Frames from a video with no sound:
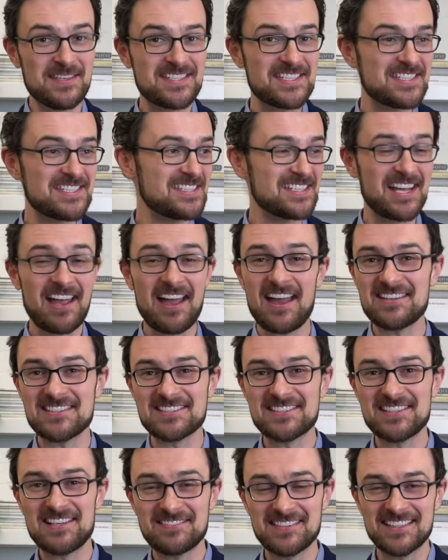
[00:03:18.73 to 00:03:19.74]
This is the kind of
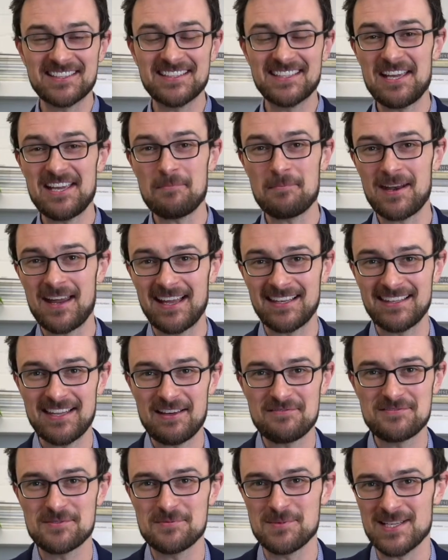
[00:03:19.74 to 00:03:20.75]
stuff that Liam and I
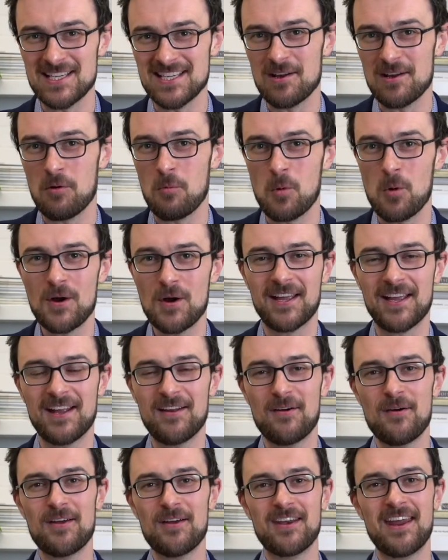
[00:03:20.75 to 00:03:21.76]
love to be
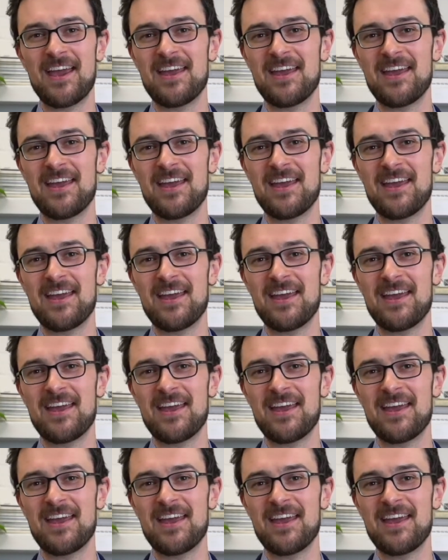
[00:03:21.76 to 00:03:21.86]
working on.